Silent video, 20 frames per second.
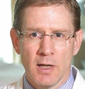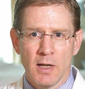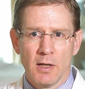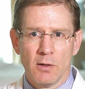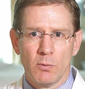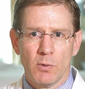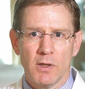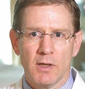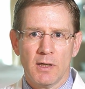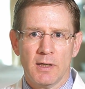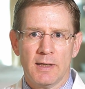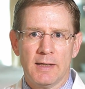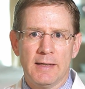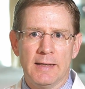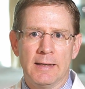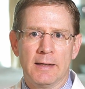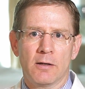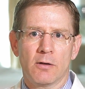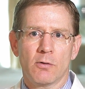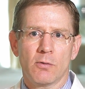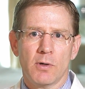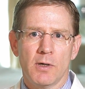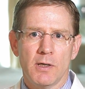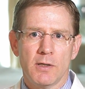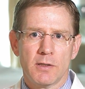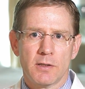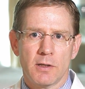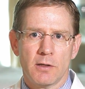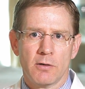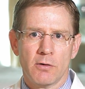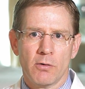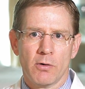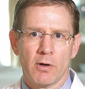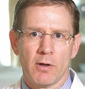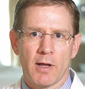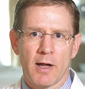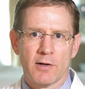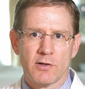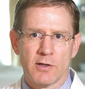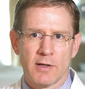we can increase the
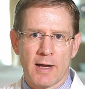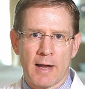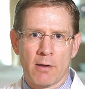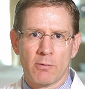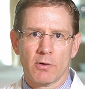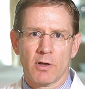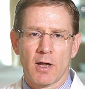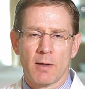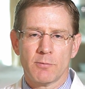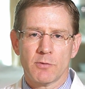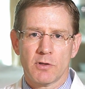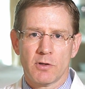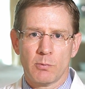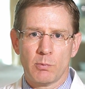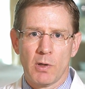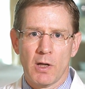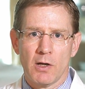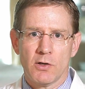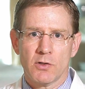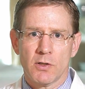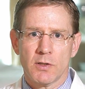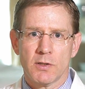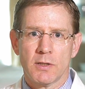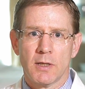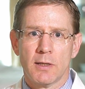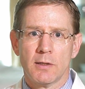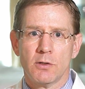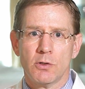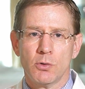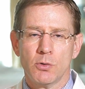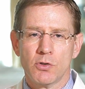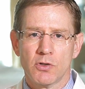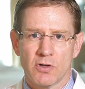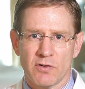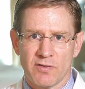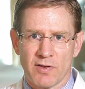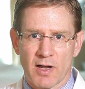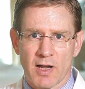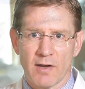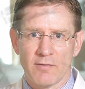neurologic outcomes of the patients that do survive